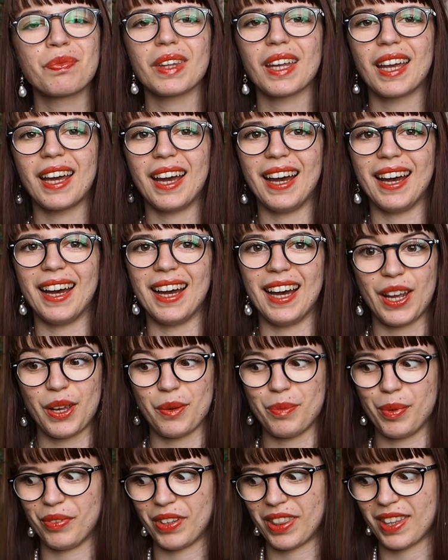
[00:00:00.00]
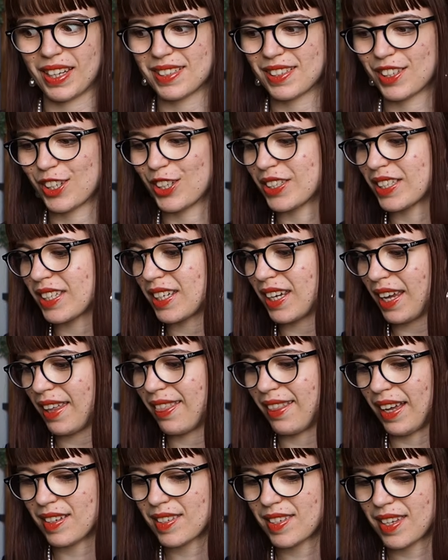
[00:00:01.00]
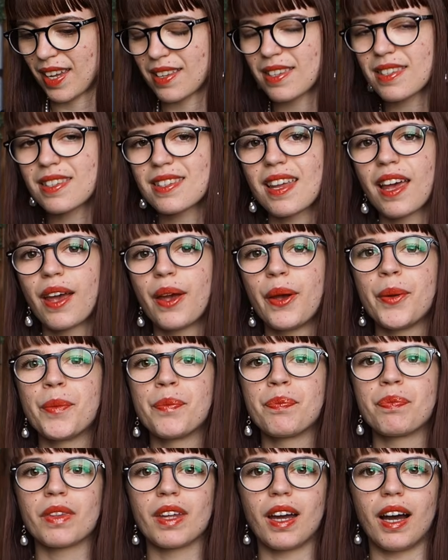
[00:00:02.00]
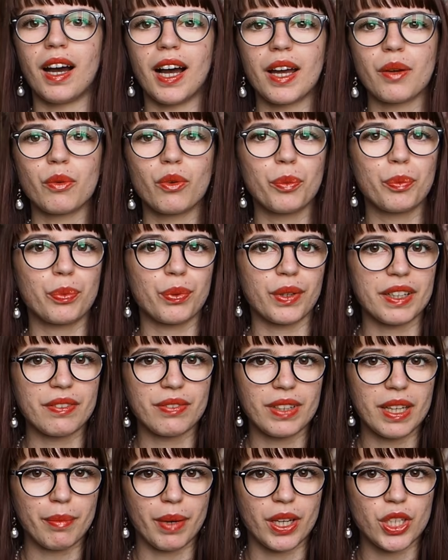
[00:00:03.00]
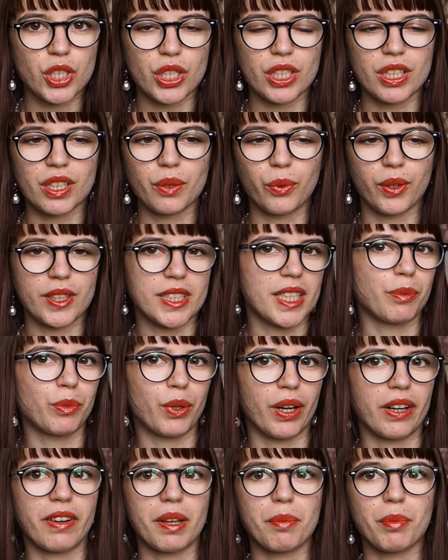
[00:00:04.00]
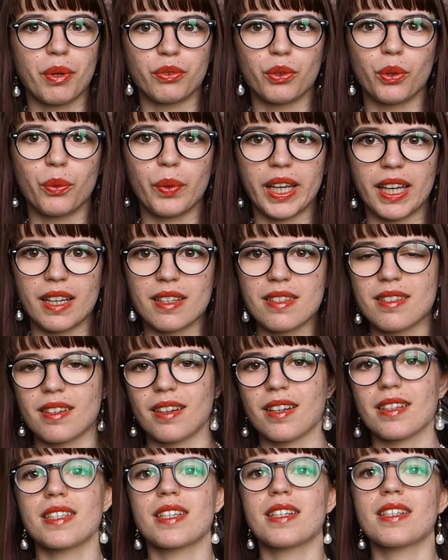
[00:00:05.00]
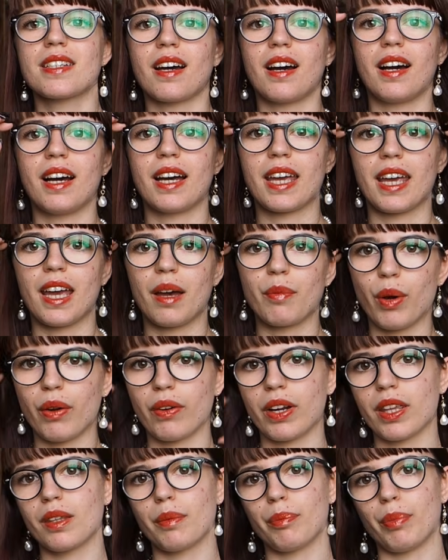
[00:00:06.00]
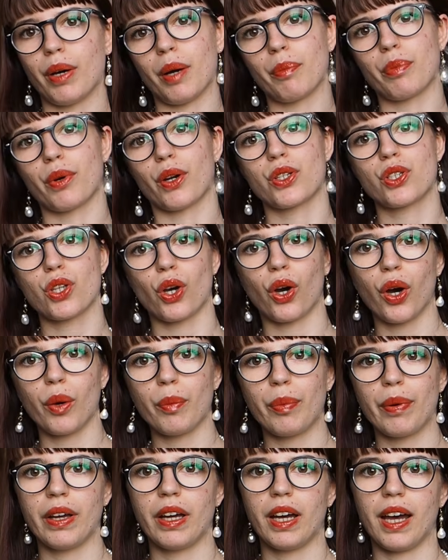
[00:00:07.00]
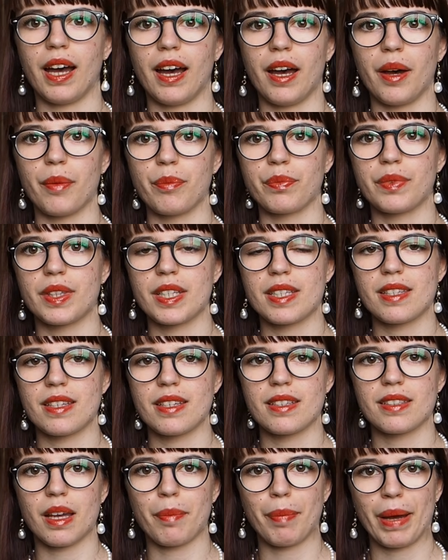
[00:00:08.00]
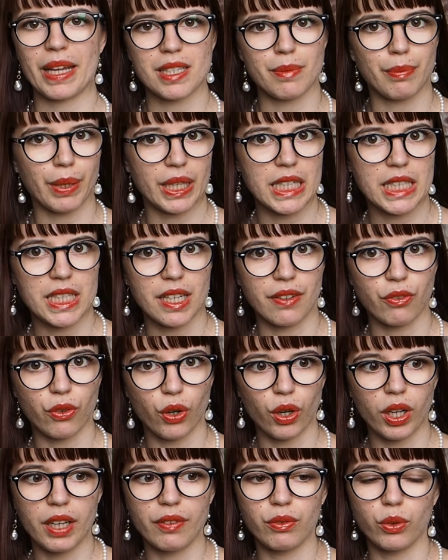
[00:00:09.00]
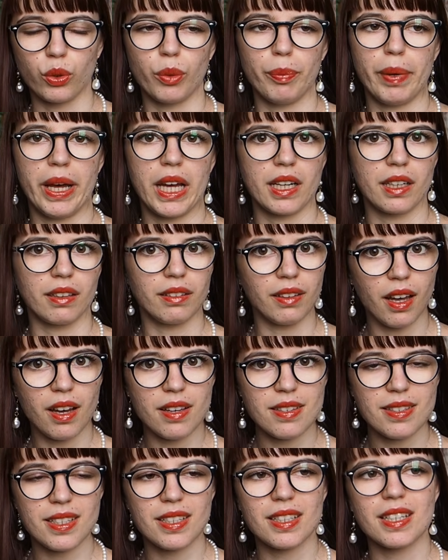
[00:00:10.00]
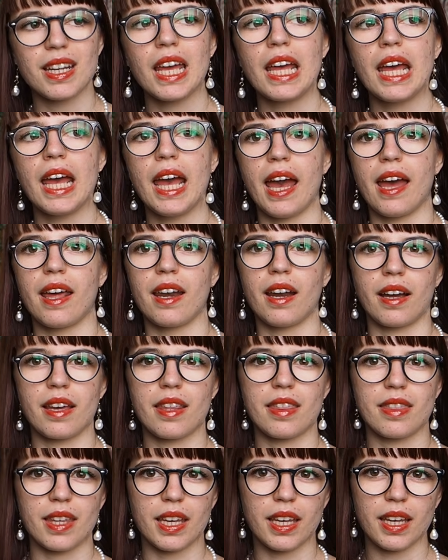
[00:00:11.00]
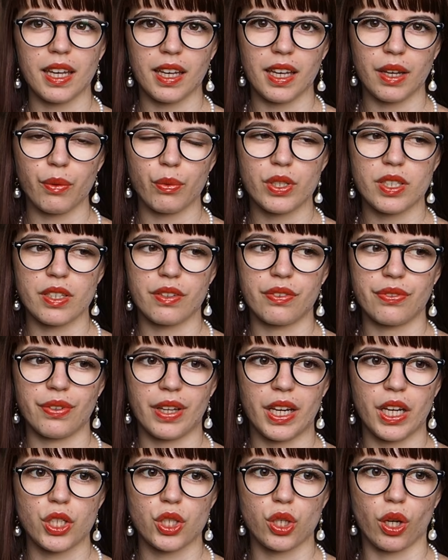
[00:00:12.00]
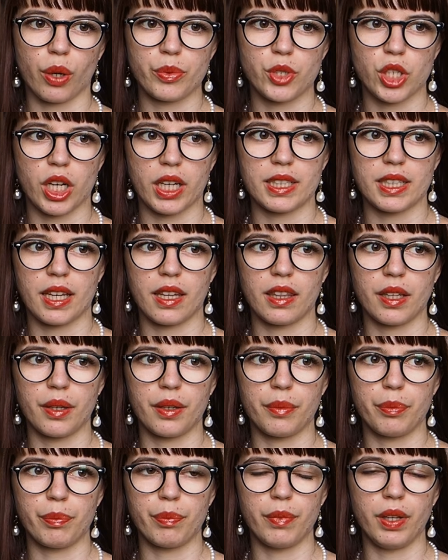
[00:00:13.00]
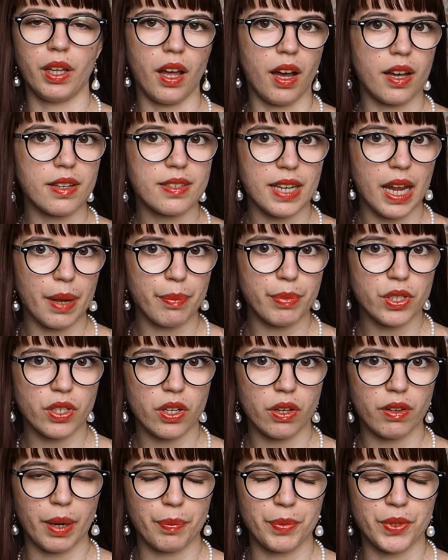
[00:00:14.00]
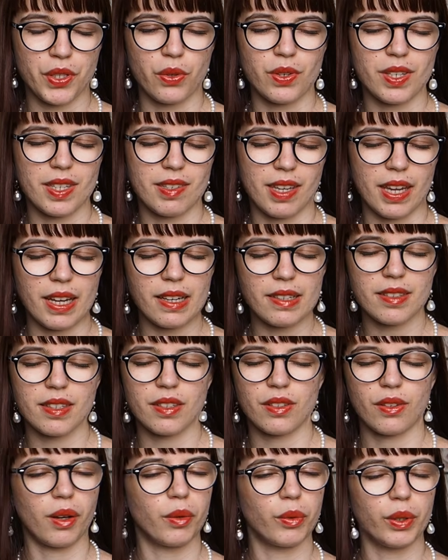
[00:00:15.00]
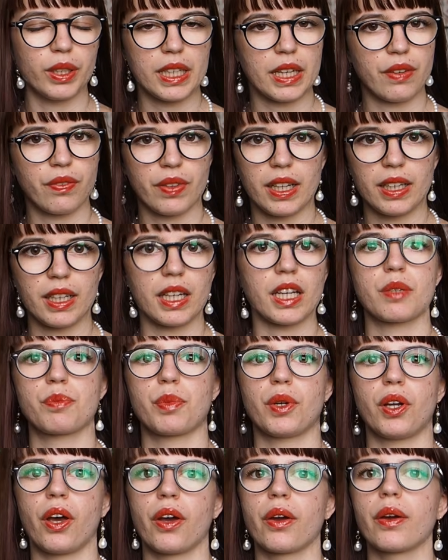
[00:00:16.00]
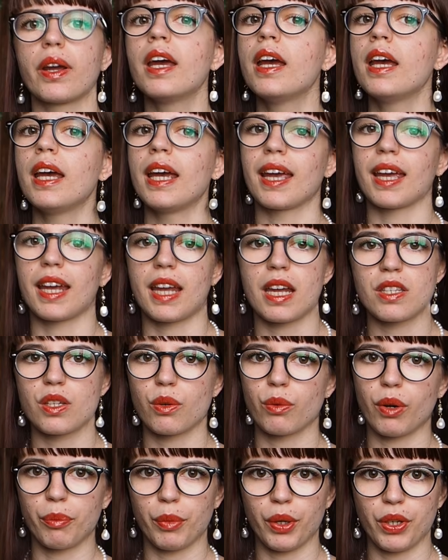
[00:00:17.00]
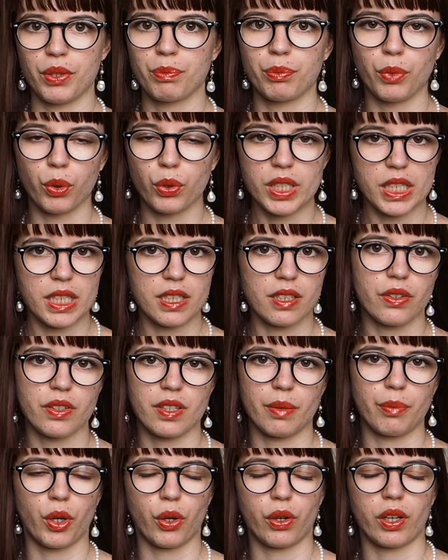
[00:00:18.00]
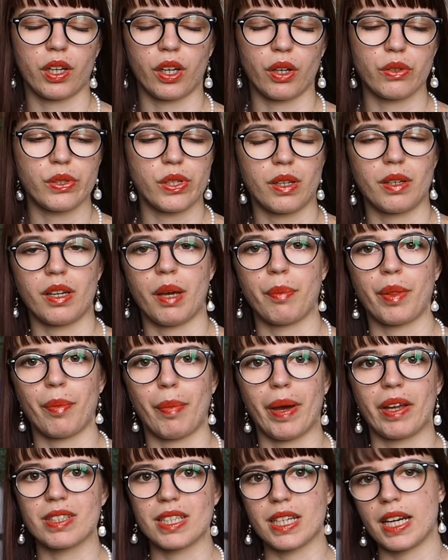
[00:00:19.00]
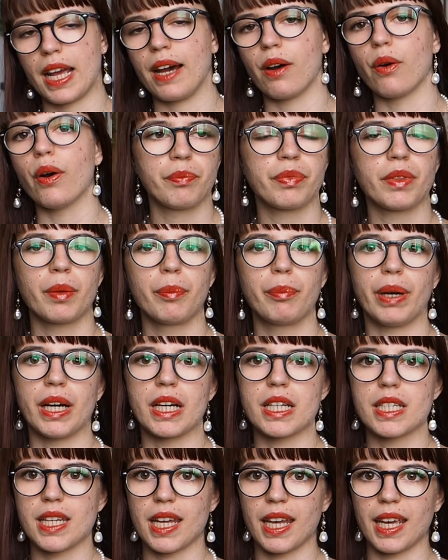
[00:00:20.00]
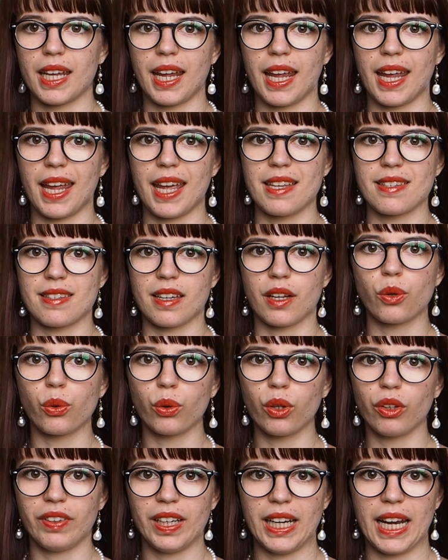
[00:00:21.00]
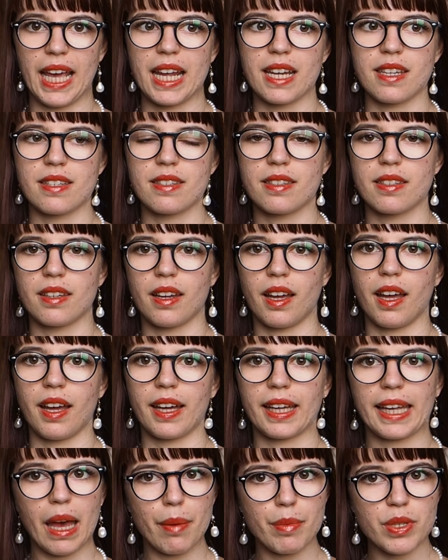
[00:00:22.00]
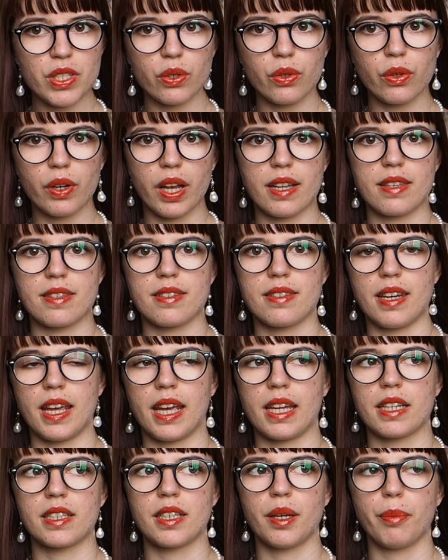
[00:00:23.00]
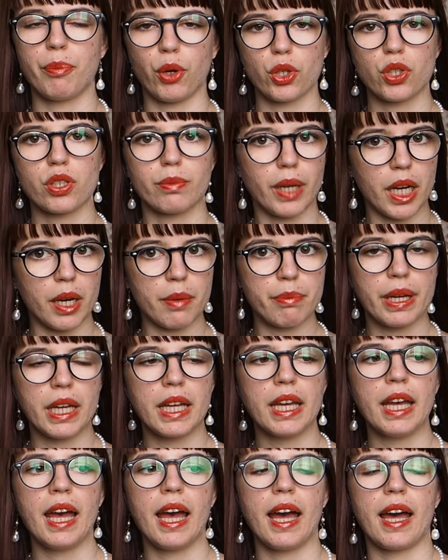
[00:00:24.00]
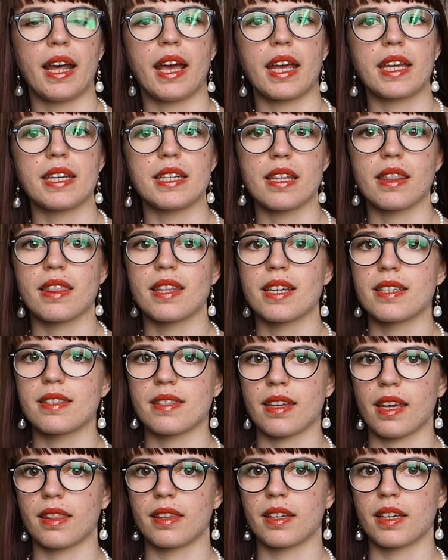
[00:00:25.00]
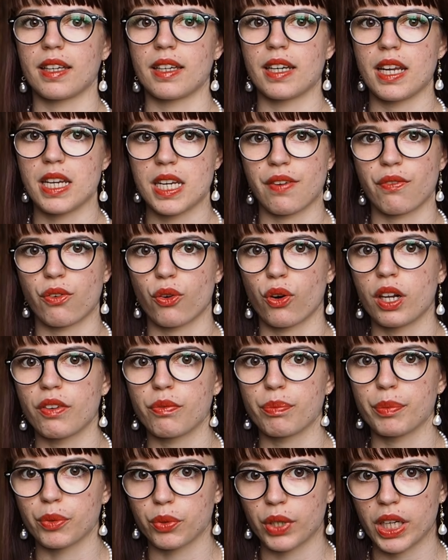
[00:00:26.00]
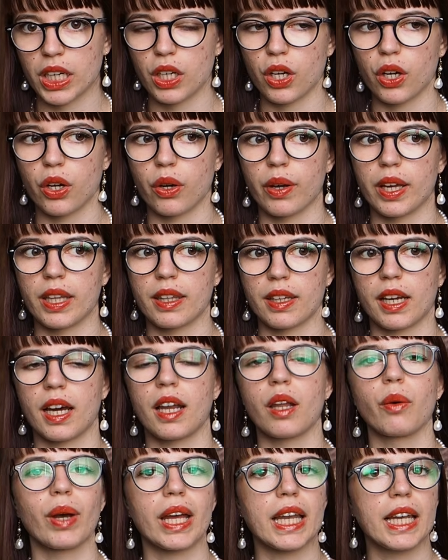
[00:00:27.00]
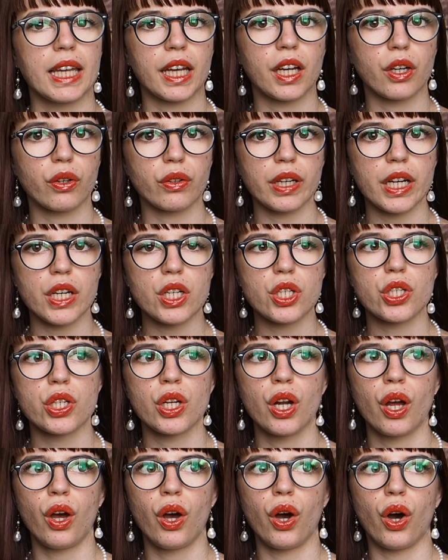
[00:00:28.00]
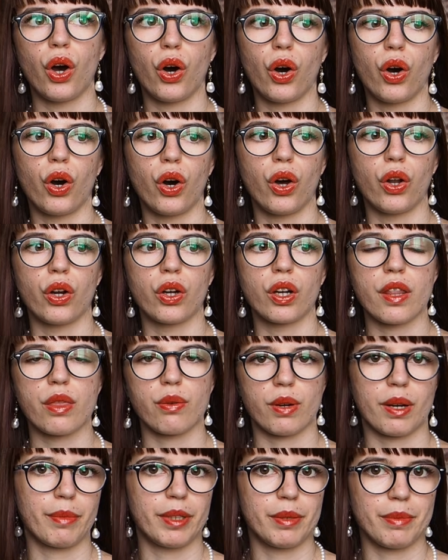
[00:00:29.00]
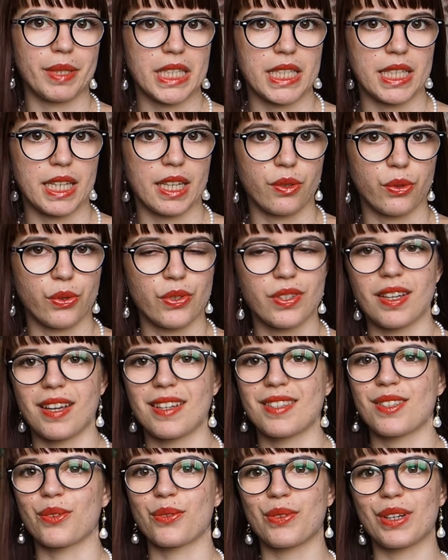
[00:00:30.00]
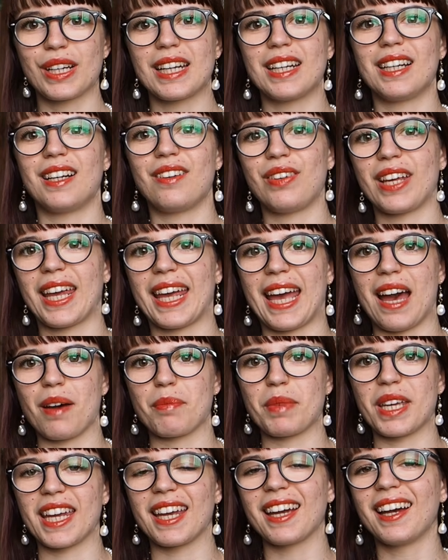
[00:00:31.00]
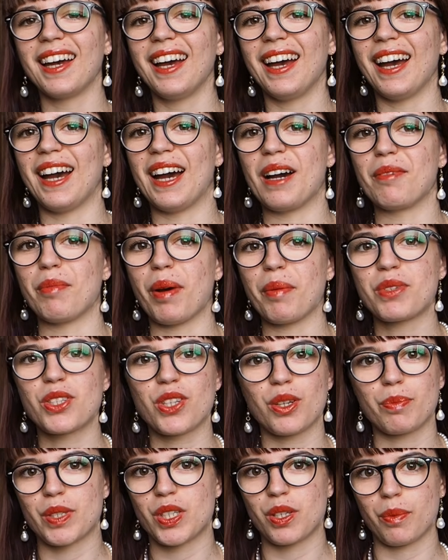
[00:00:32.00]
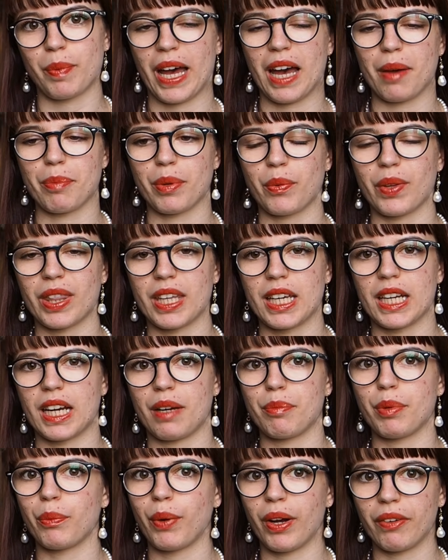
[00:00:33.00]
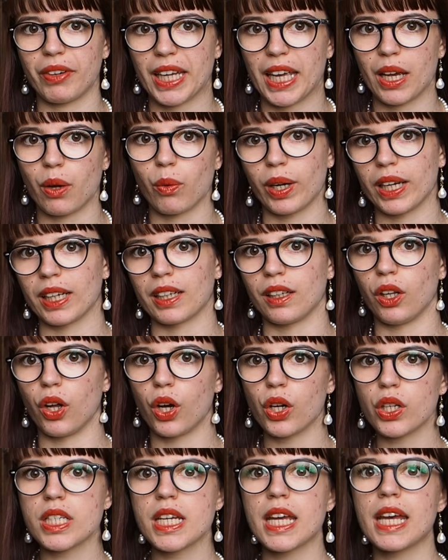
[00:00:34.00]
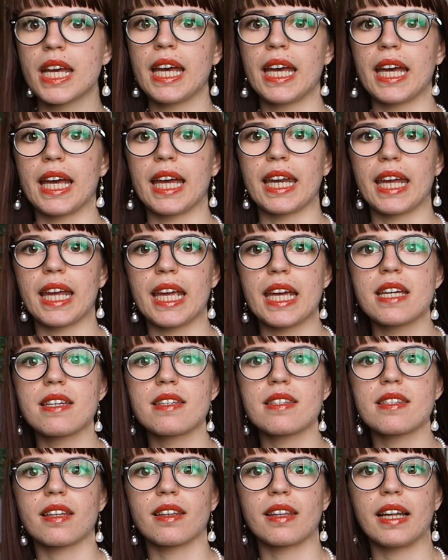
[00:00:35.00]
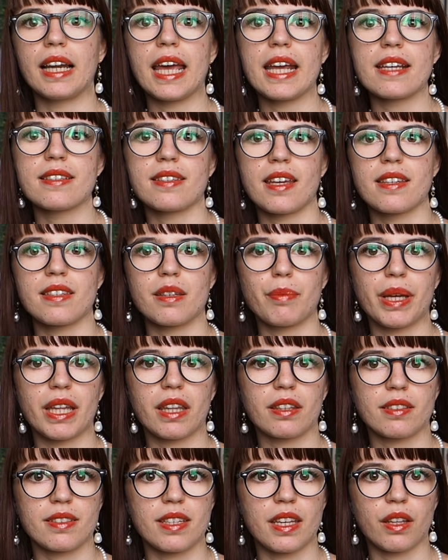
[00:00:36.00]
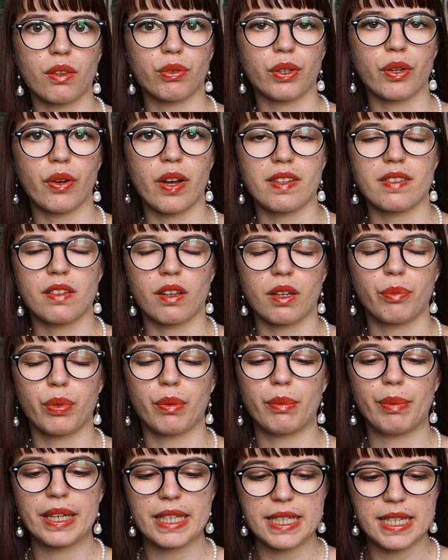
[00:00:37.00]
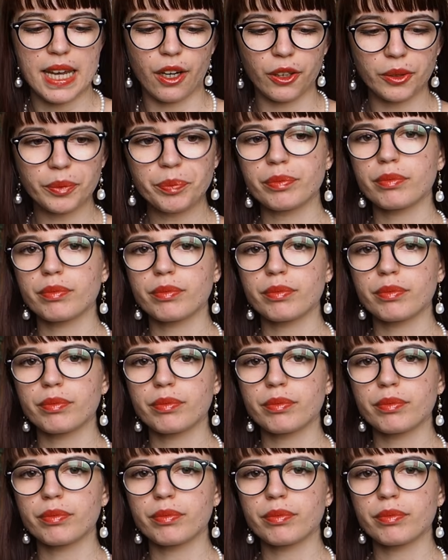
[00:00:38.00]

I hope everything's good in that sense. I will briefly mention what I'm wearing before we get started. I am wearing the Barbroe top. This is a pattern by KnittingFlem or Pernille Larsen, and I think it was a finished object in the last episode, episode 6, so I will leave that linked below in case you want more details. I'm not going to go too in depth about it now, but it is an all-over lace camisole. It's knit bottom up, and I knit this in the KnittingFlem Merino in the colorway Licorice on 3mm needles. It's a really lovely cami. I'm super happy with it. I've been wearing it quite a lot. The lace is a bit see-through, as you can probably tell,